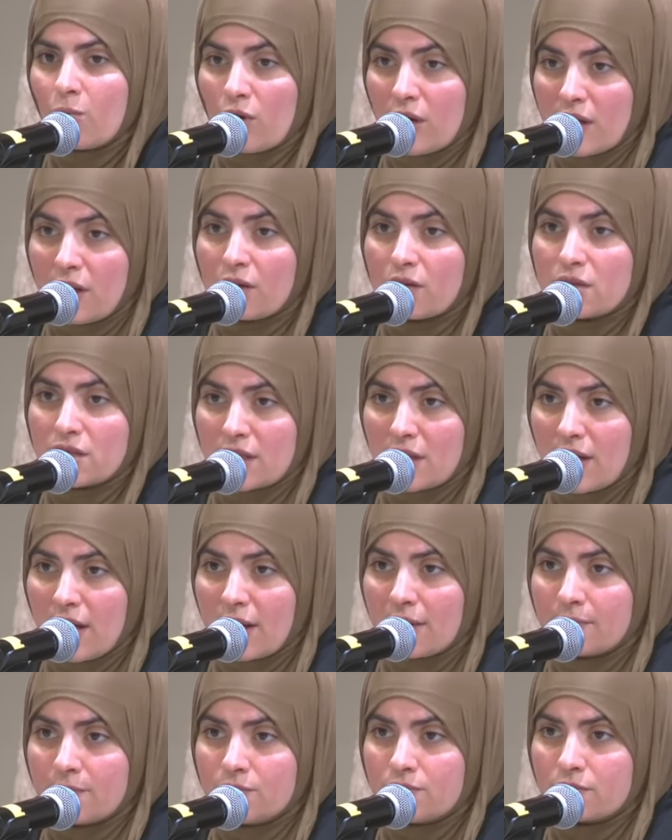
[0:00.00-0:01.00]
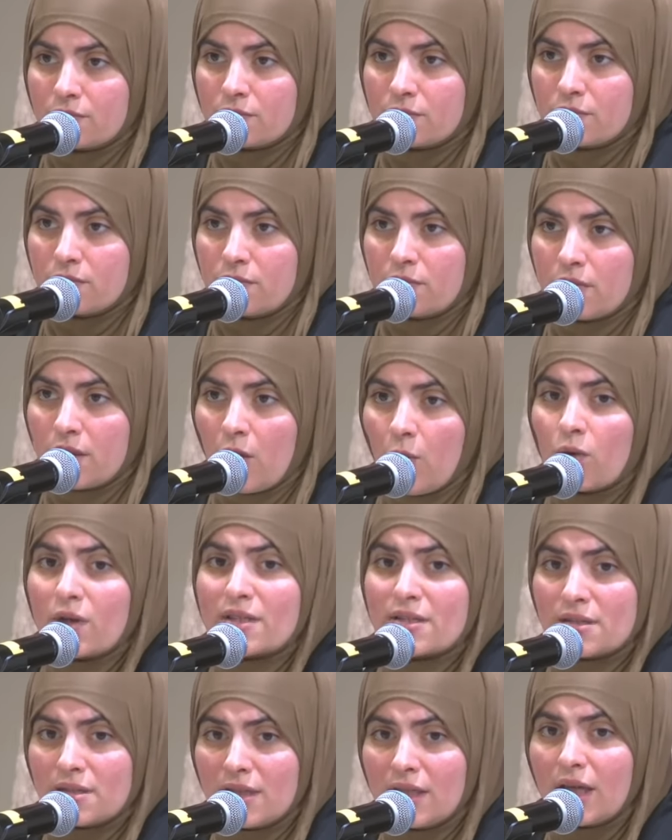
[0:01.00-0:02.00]
were here today, we're
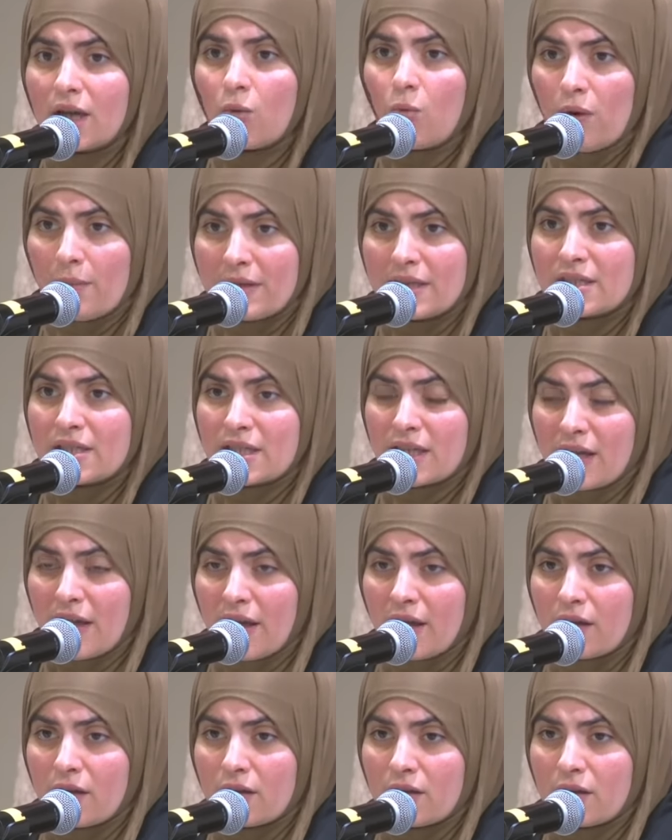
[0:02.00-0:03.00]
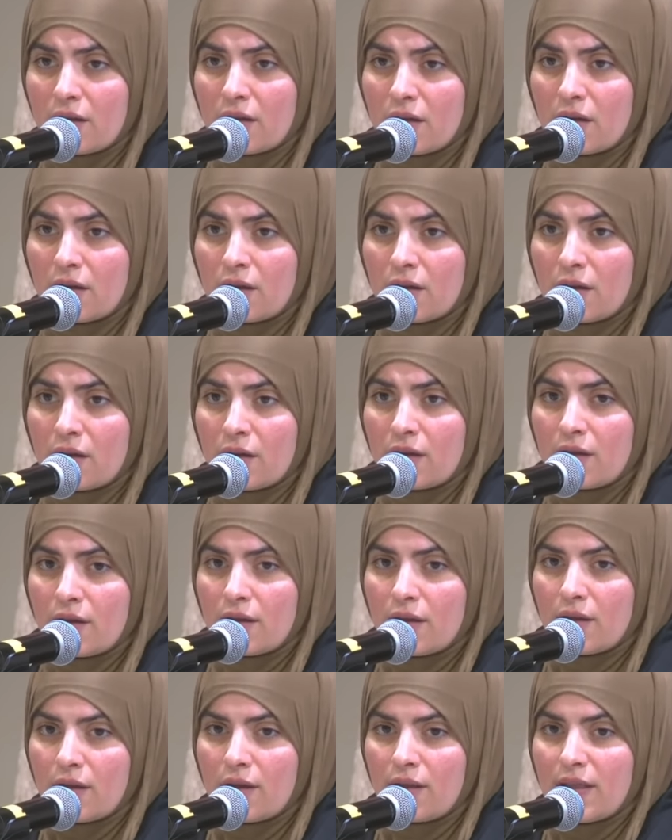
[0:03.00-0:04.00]
seeing women today,
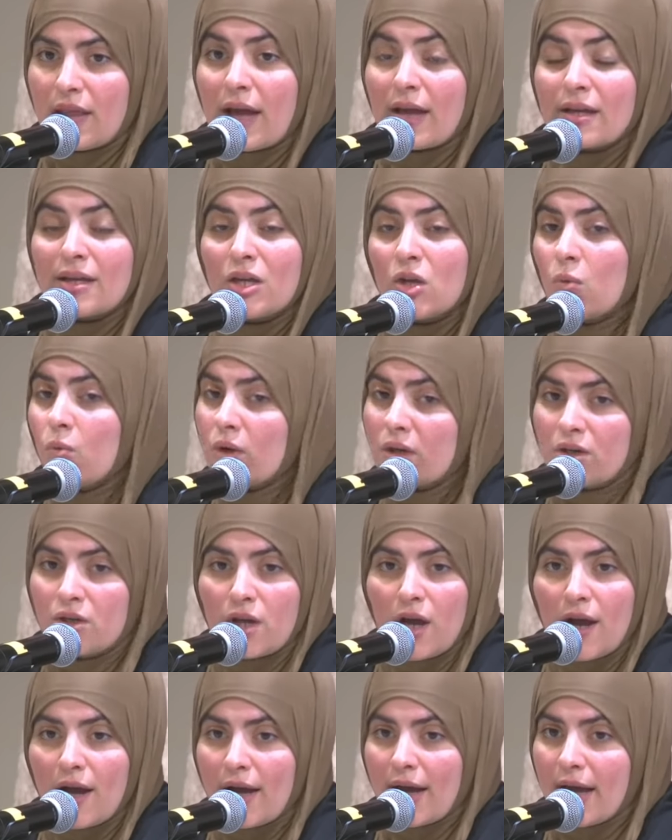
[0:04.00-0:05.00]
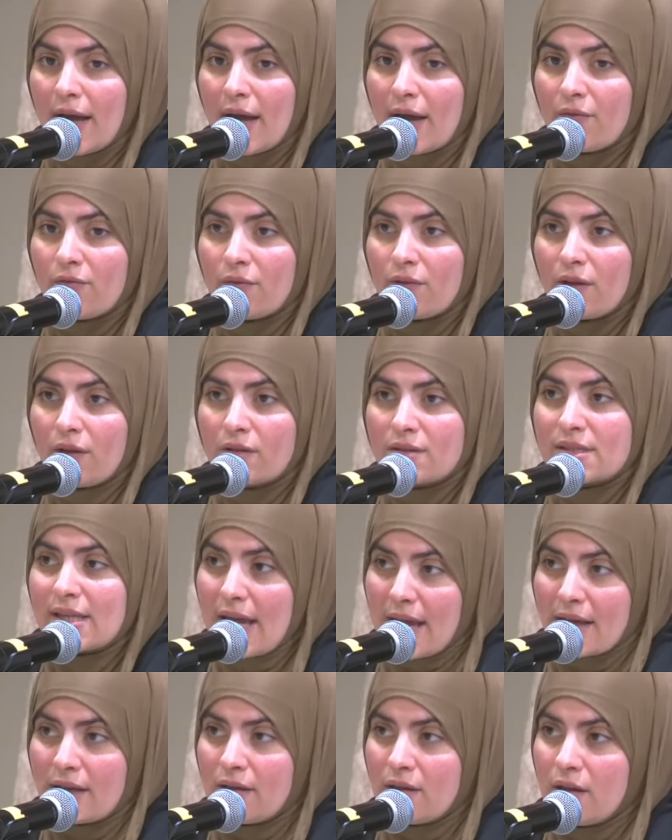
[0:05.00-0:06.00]
that he would not have
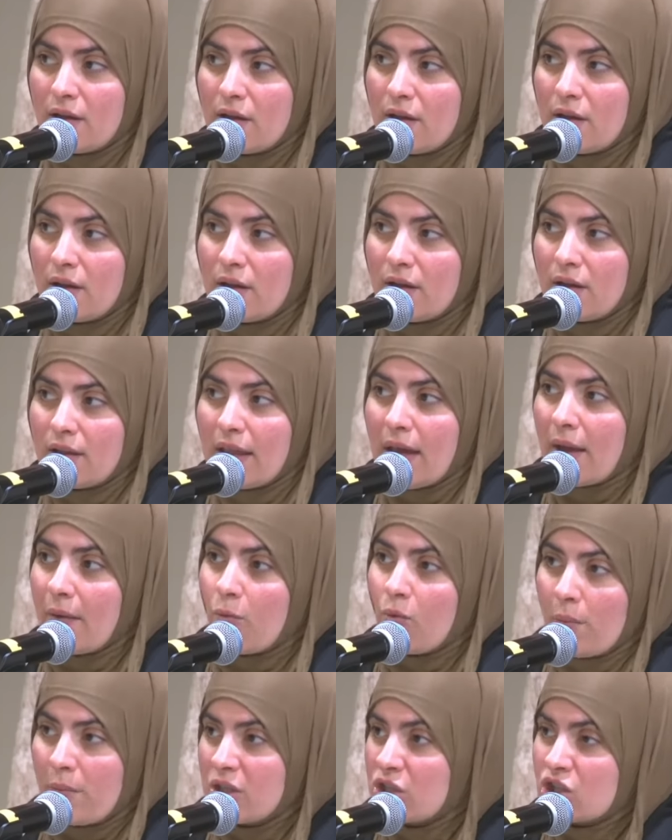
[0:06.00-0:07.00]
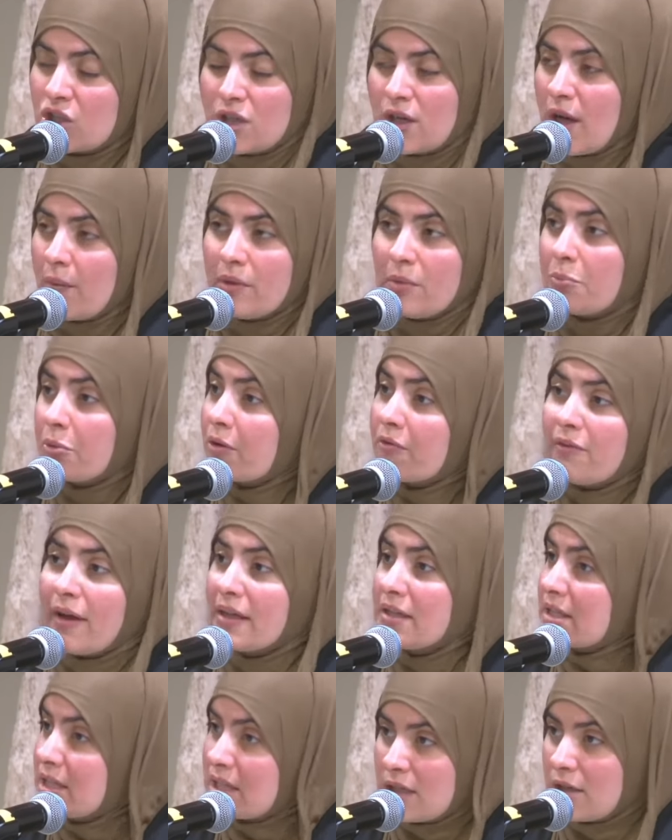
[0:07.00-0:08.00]
said that women should not be
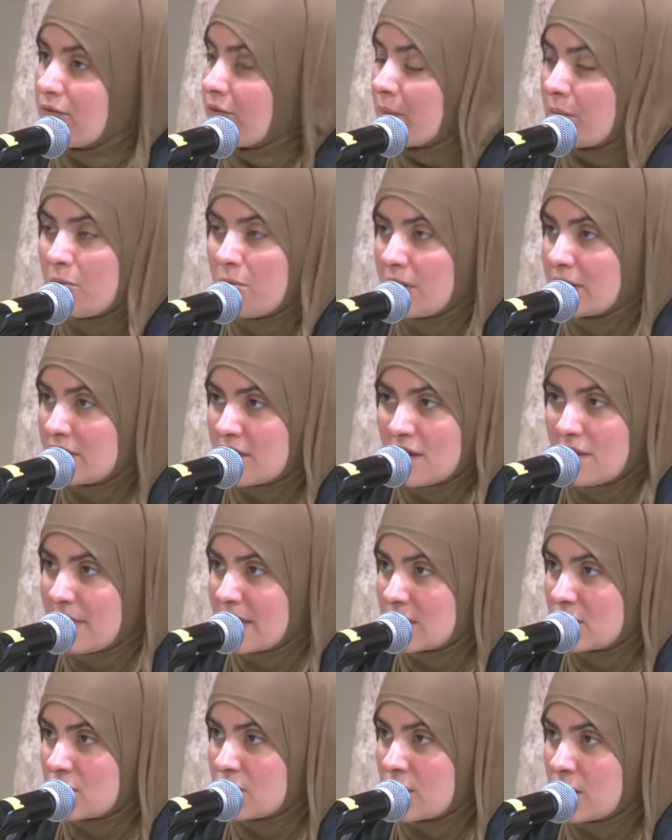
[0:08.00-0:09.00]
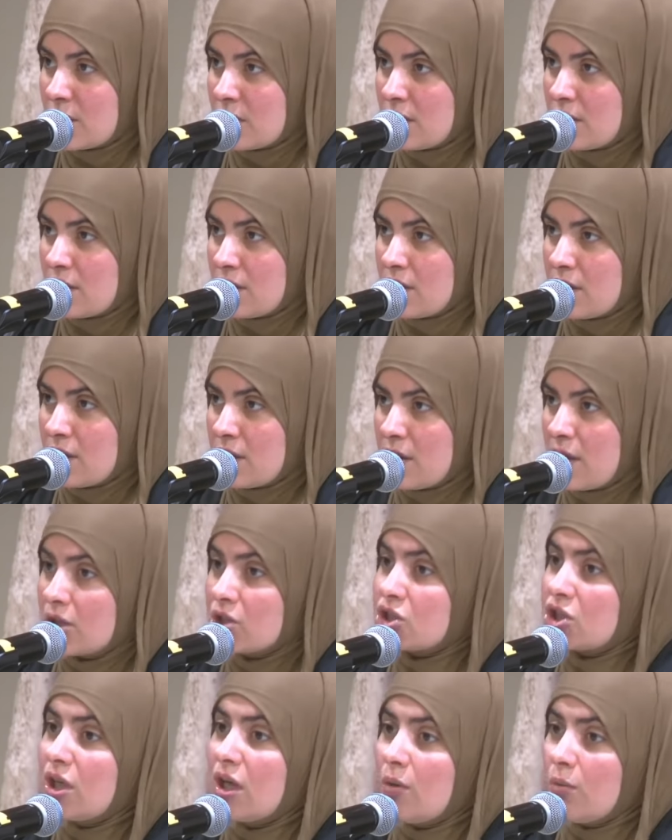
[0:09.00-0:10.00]
prevented from going to the masjid.
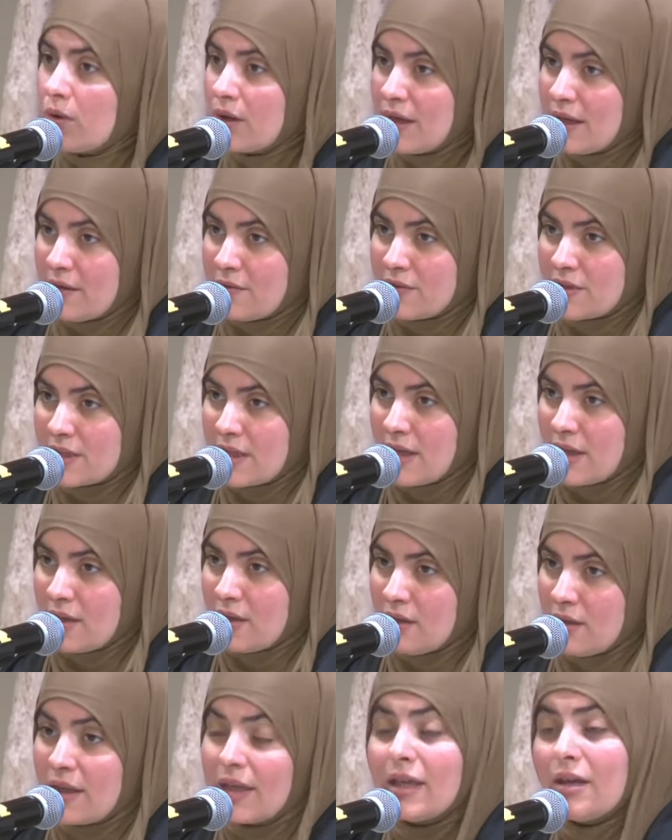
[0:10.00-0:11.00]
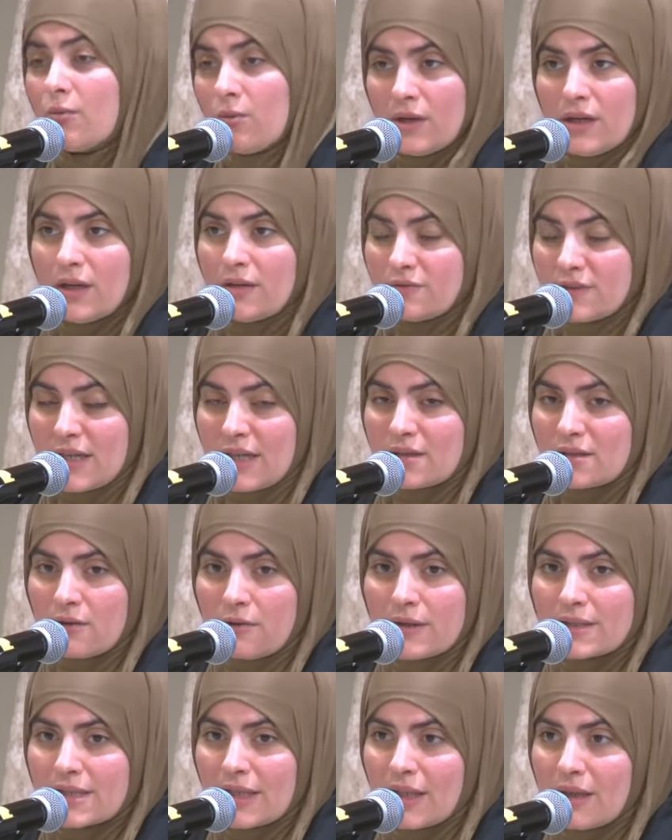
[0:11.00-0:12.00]
She would have said, he would have said,
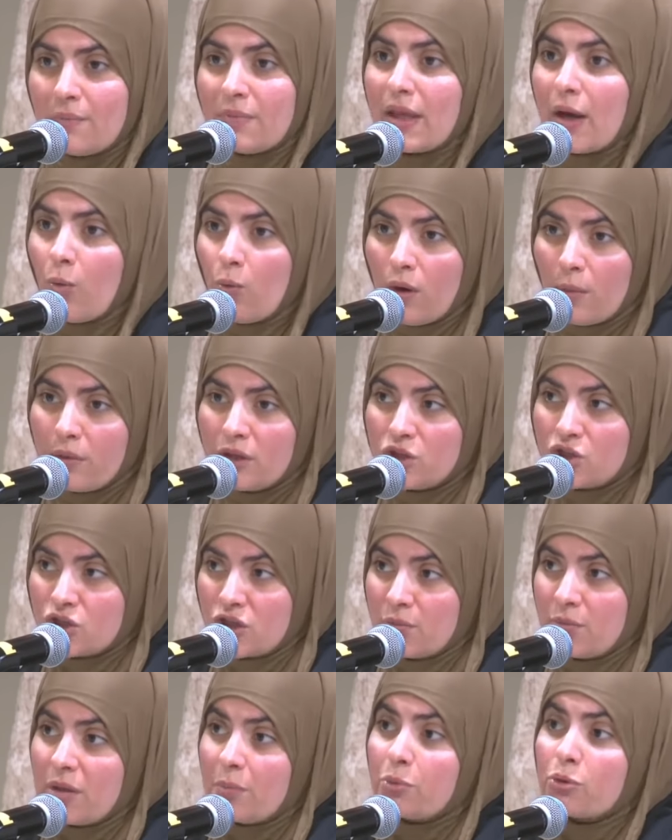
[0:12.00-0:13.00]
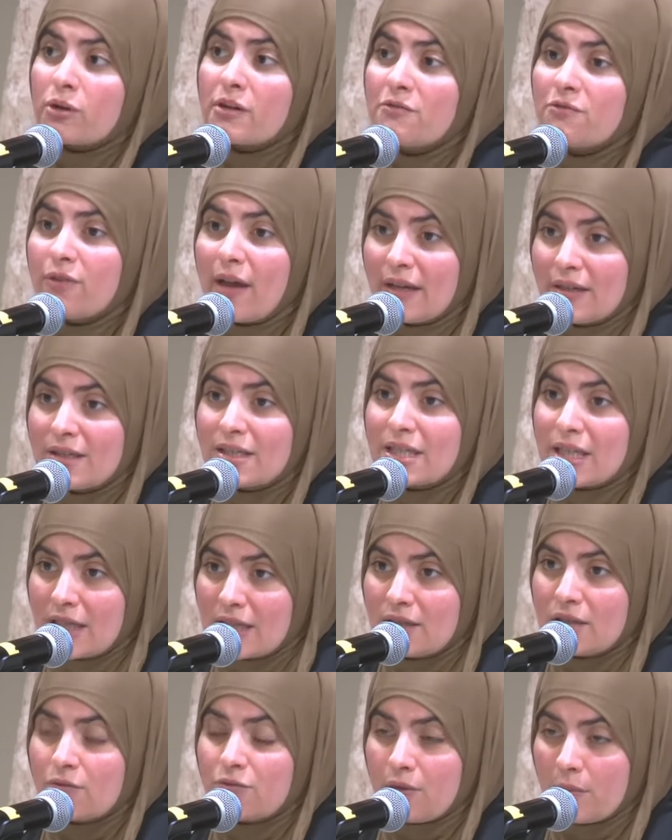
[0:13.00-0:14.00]
sallallahu alayhi wa sallam, that women should be
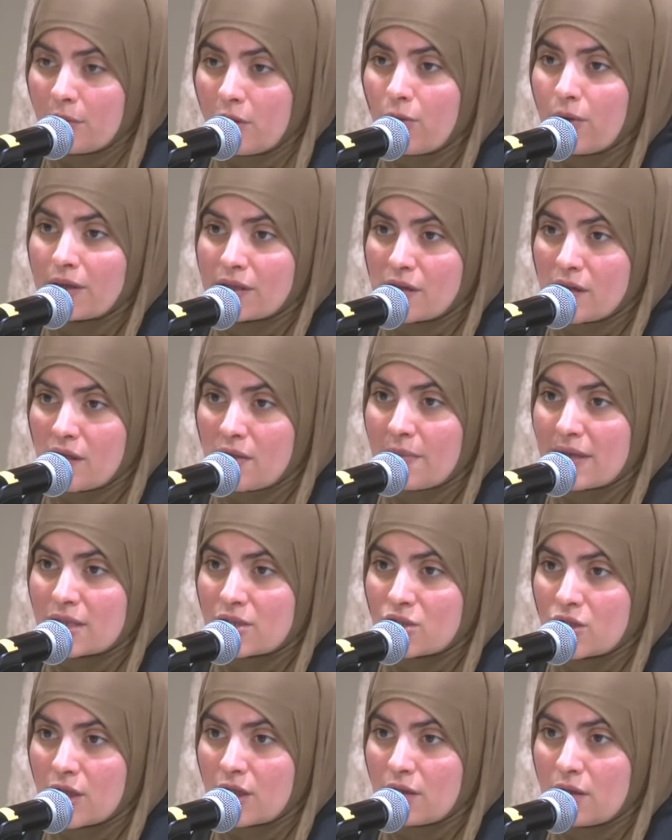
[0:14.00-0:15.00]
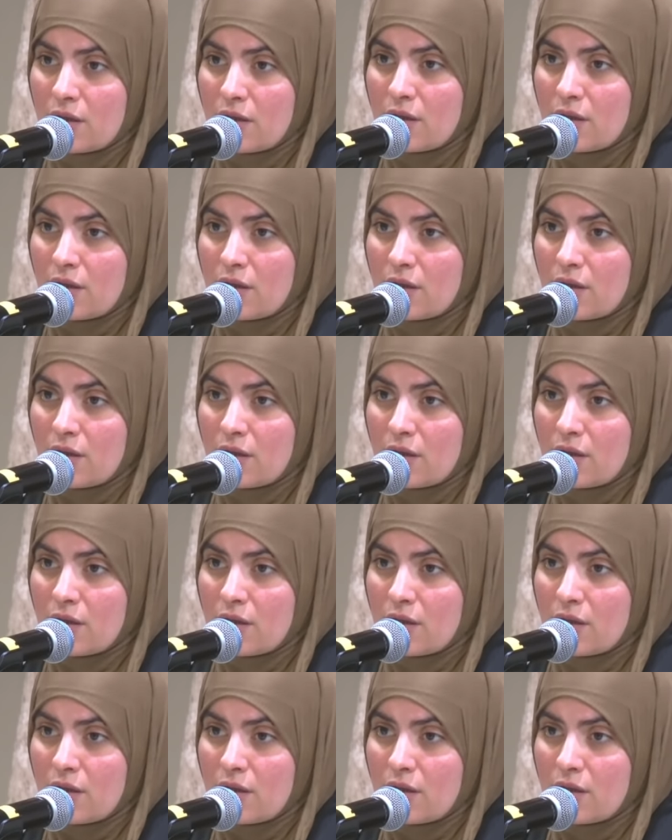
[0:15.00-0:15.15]
prevented from going to the masjid.